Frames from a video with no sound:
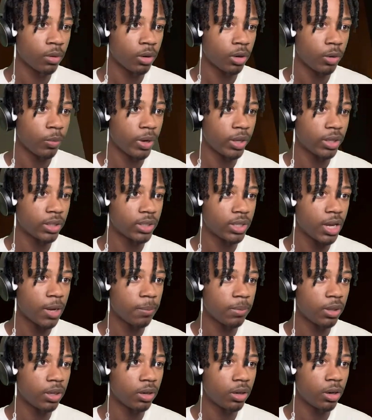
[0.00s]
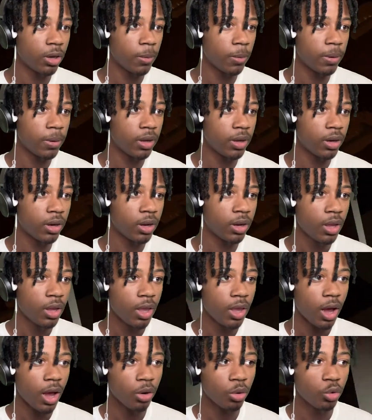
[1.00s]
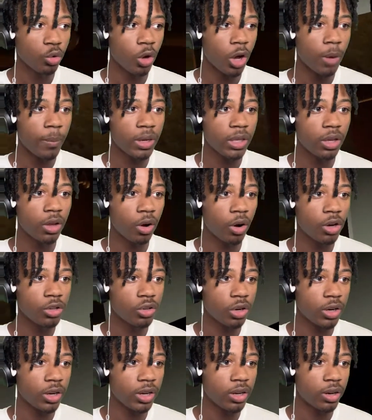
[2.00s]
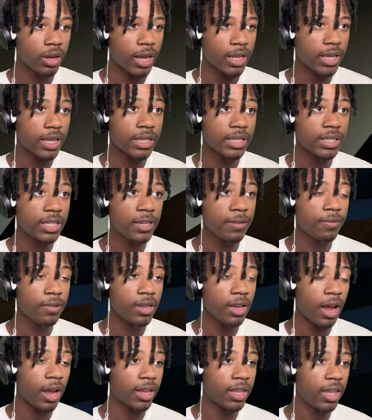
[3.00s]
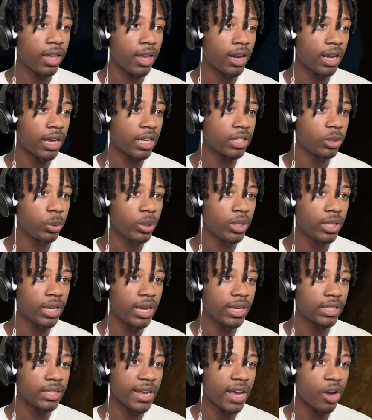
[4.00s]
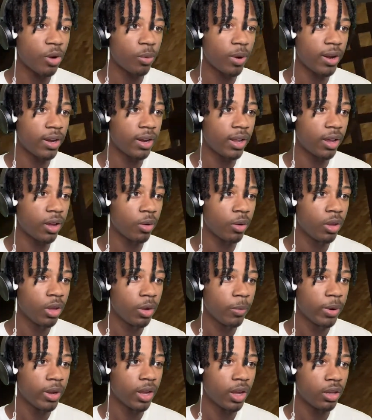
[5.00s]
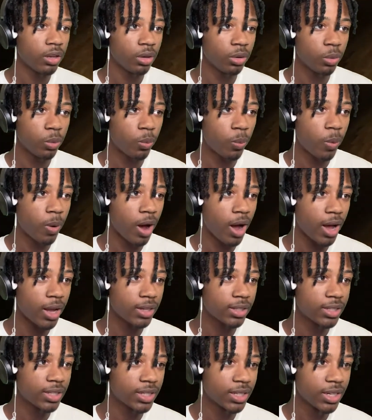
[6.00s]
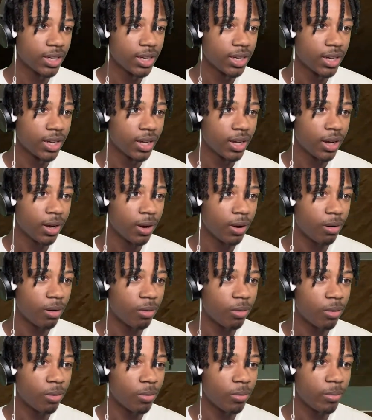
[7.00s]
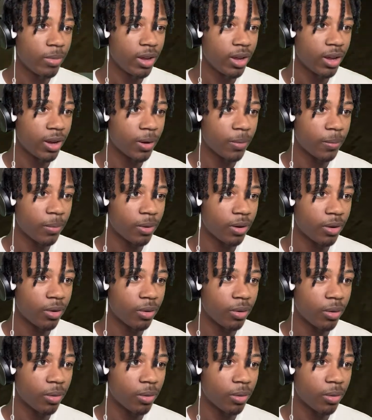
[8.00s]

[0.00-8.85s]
All right, we got the top layer up here. I don't know how many guards are in here. Can I take this T V? I can. I got twenty-nine thousand right now. We got another watch. Oh, man, bro.